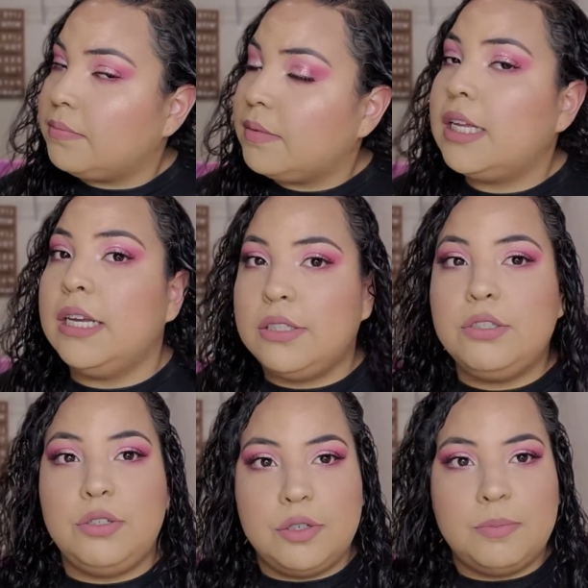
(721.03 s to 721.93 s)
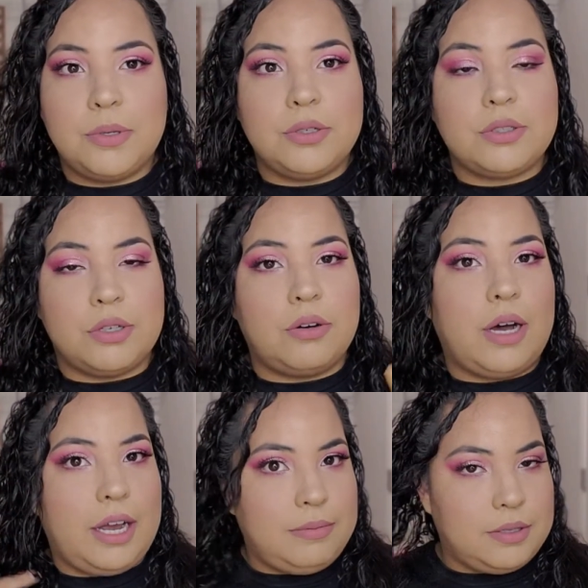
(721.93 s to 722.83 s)
It's doable, so
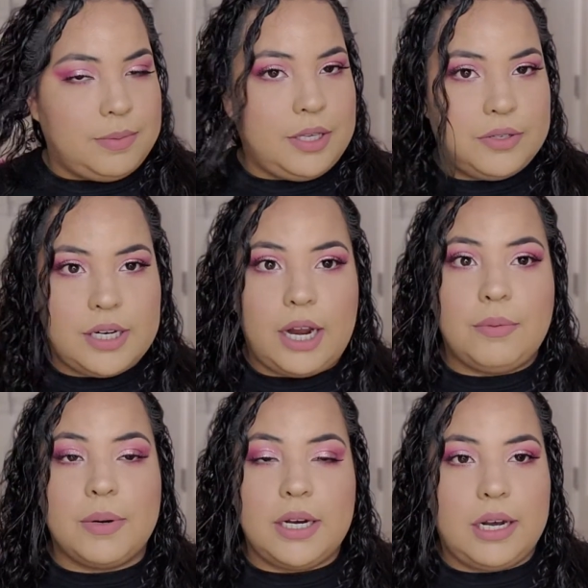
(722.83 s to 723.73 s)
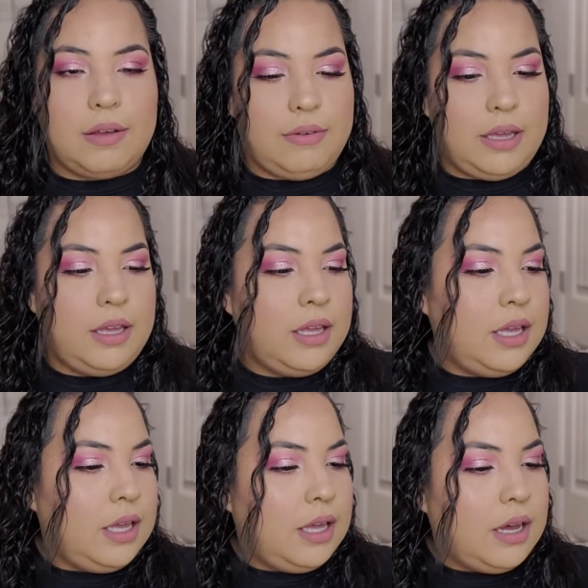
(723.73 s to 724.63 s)
I will be using it. I really love it.
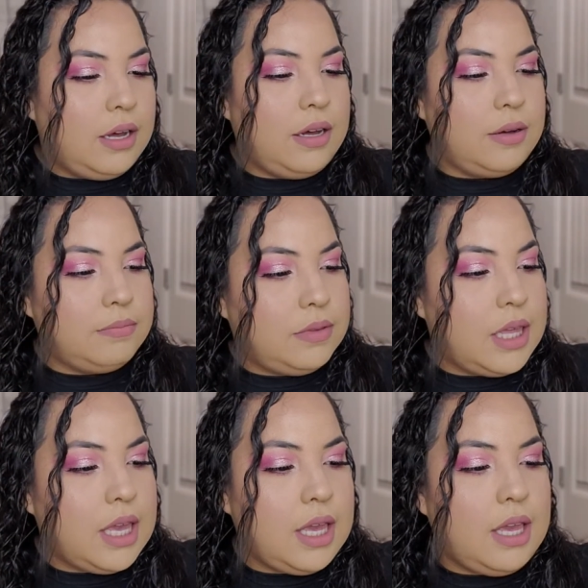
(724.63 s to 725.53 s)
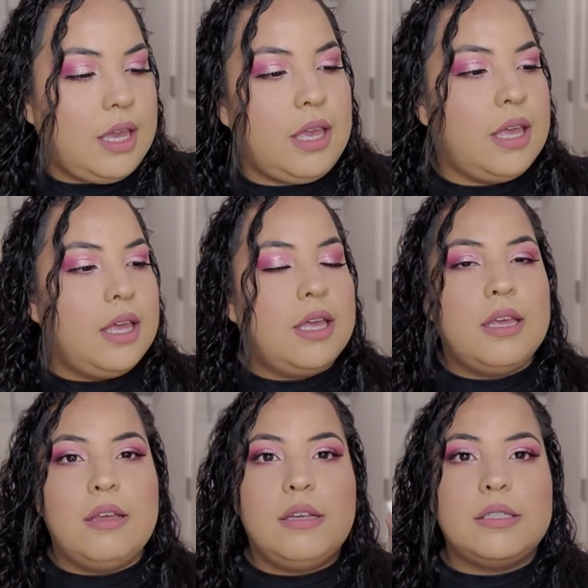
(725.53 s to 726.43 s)
The
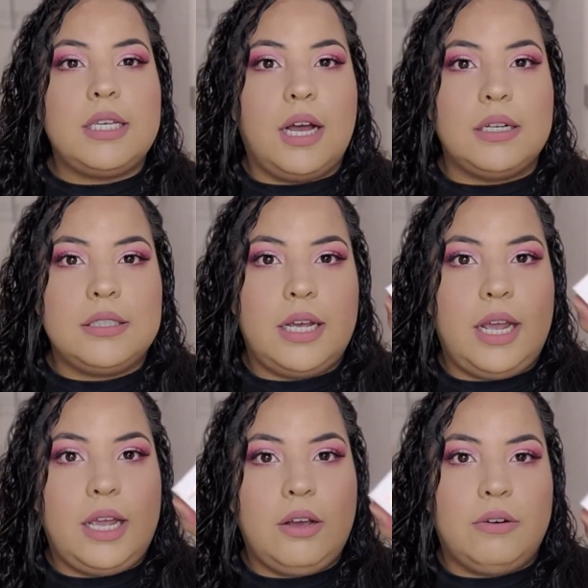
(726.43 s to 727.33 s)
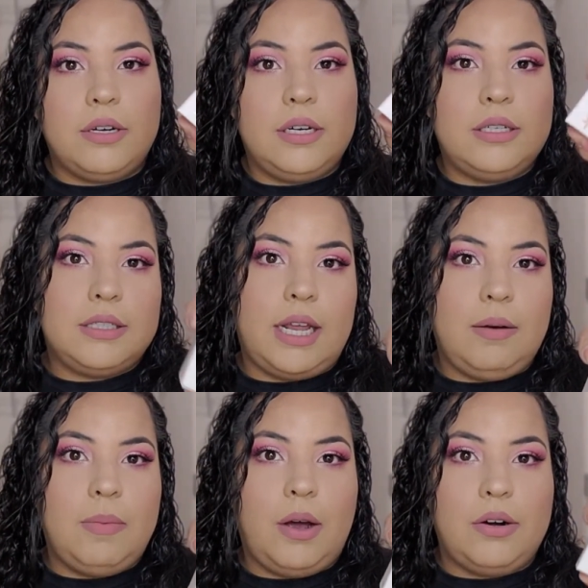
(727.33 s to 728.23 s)
Ciate Coconut
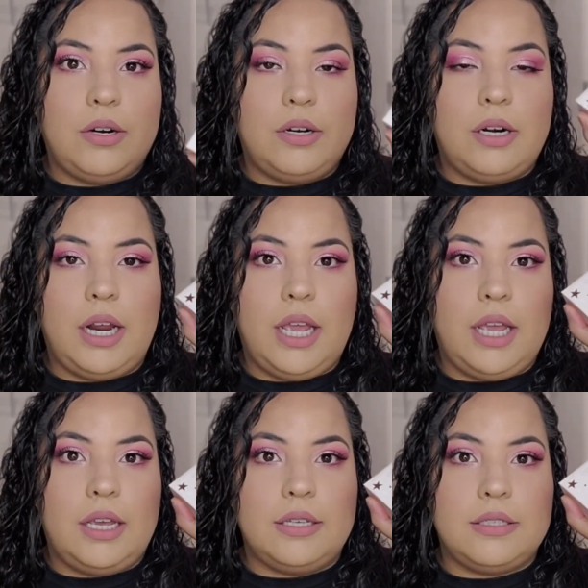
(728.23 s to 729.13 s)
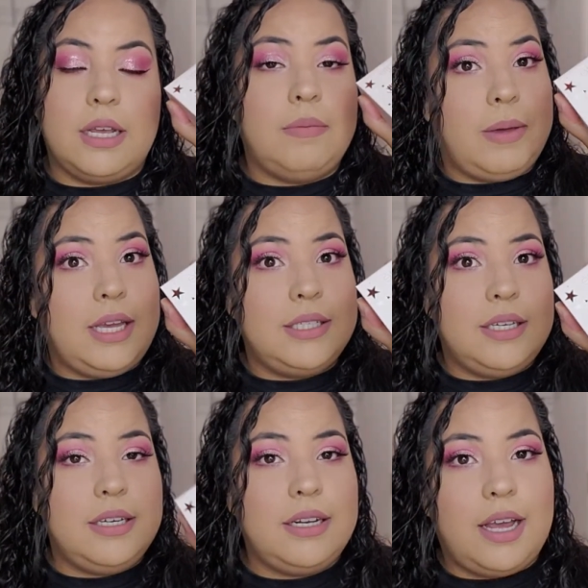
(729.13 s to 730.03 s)
setting powder is
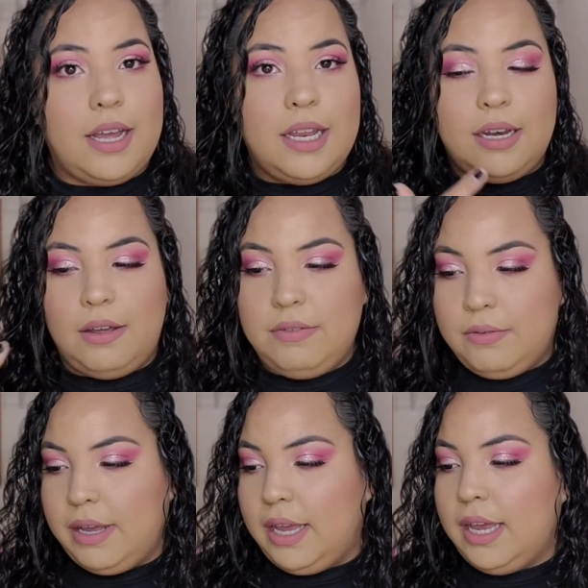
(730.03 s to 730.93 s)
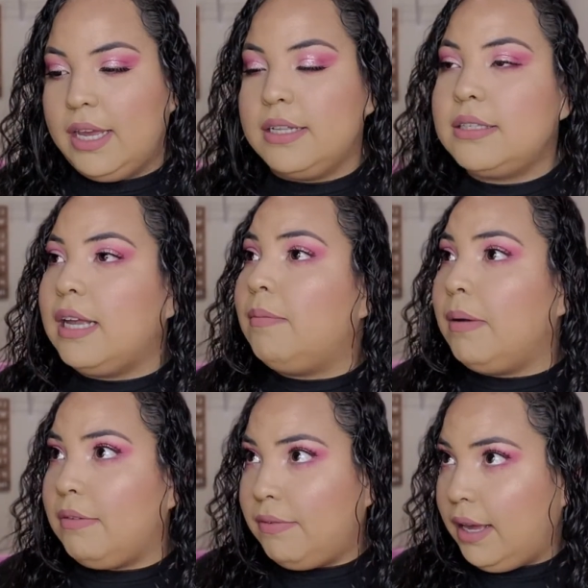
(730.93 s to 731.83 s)
amazing. I love the way it set
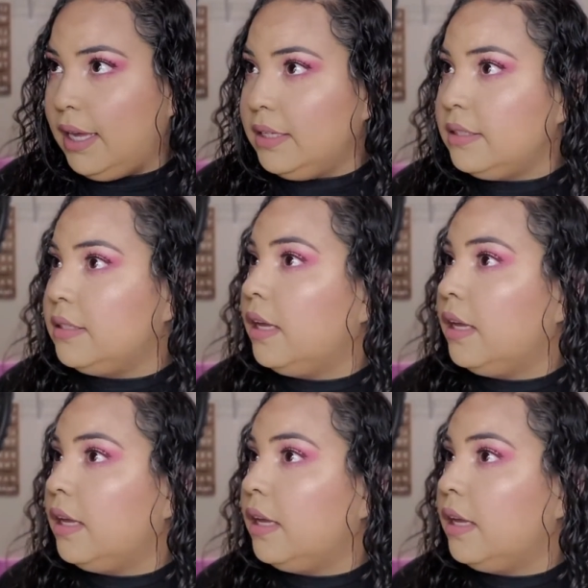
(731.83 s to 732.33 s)
my face.